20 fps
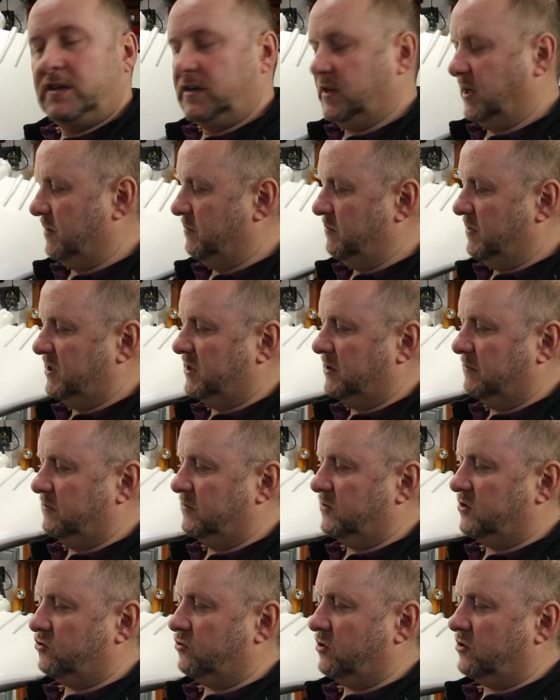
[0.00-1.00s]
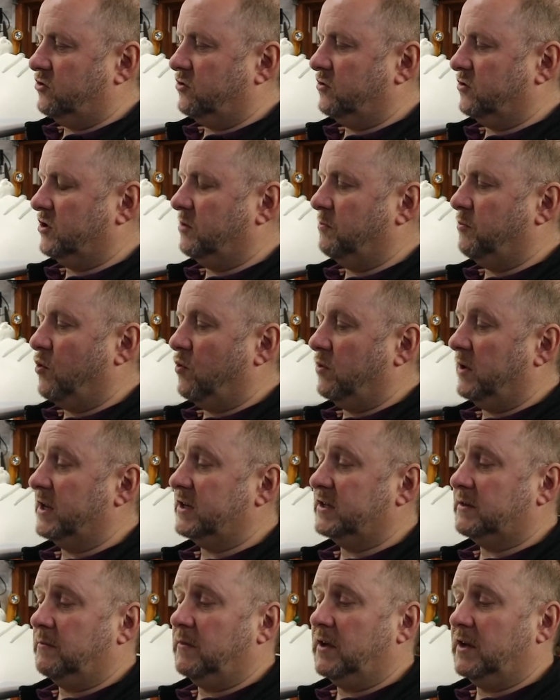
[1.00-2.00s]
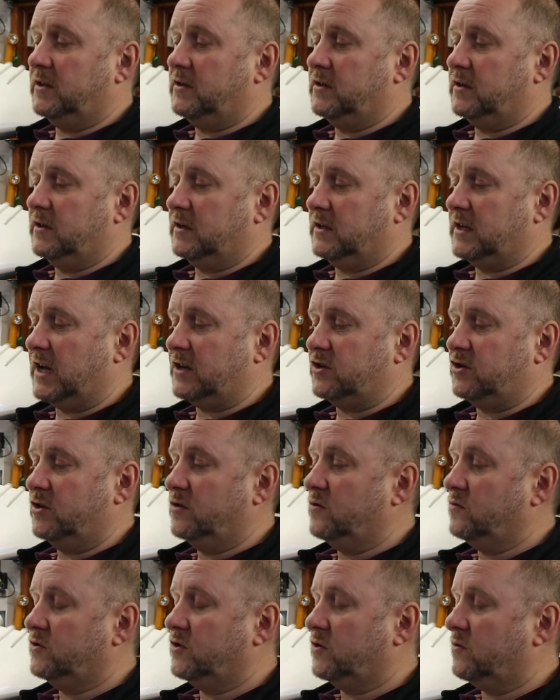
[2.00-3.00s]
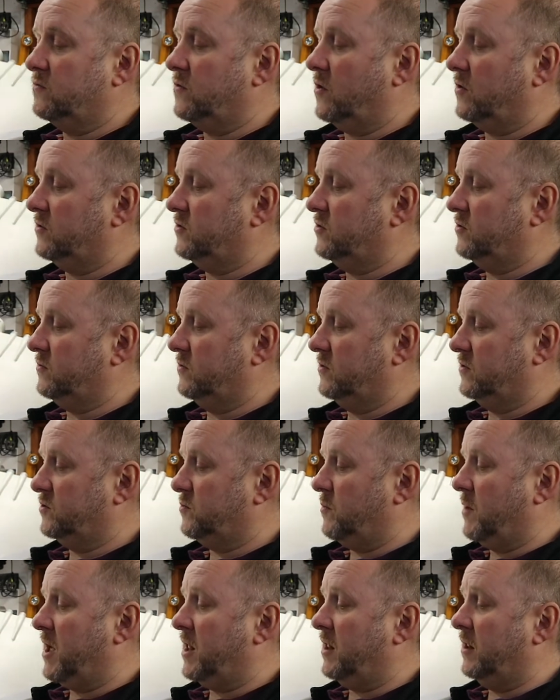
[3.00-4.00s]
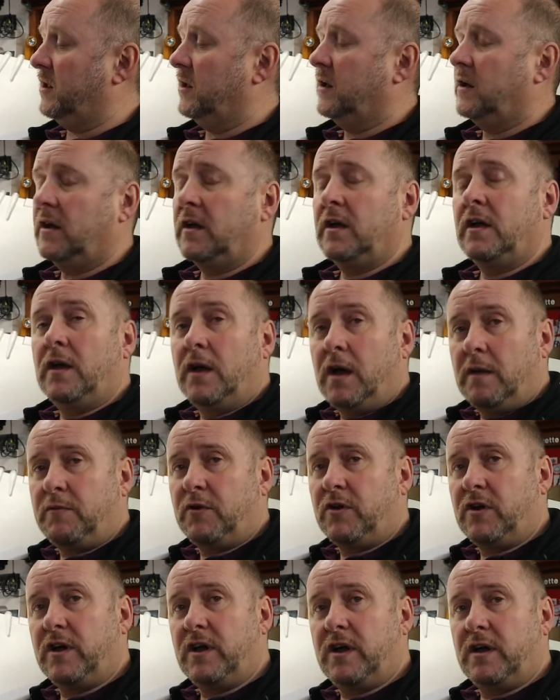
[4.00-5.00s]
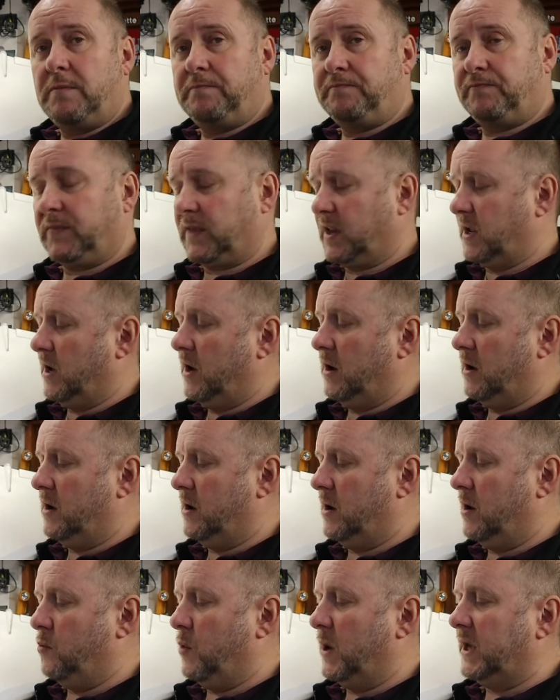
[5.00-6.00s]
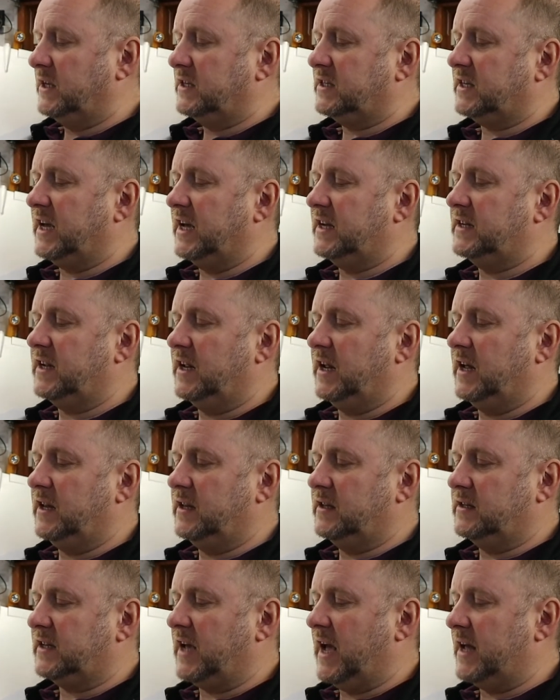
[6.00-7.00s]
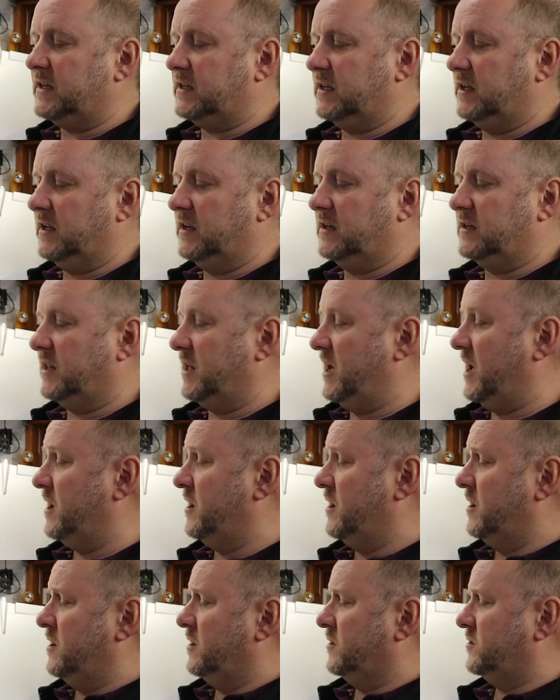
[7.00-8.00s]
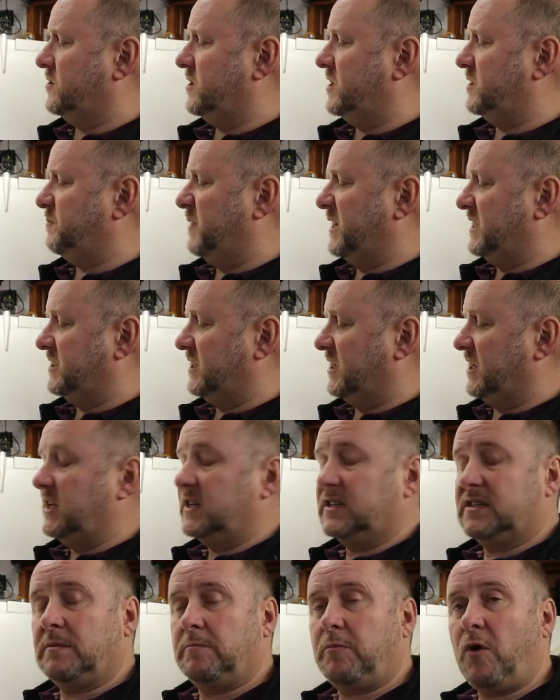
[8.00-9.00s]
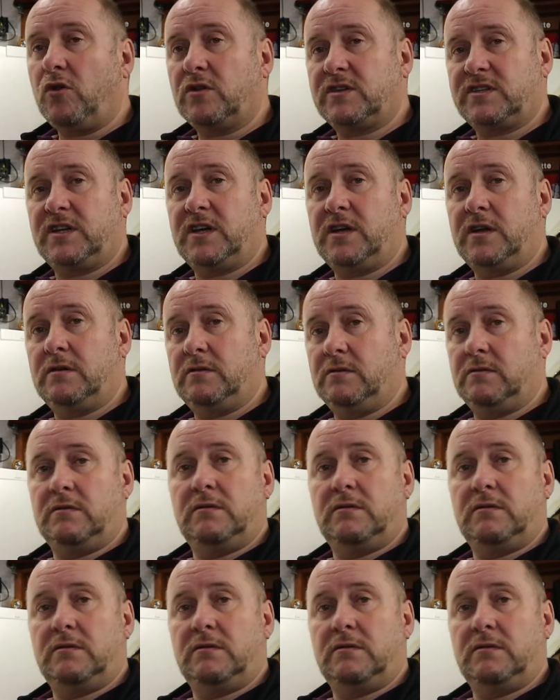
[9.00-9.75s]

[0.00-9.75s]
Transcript: to give me some structural support and something to attach the nose cone onto as well. I put a wing skid inset into there. So this basically is a balsa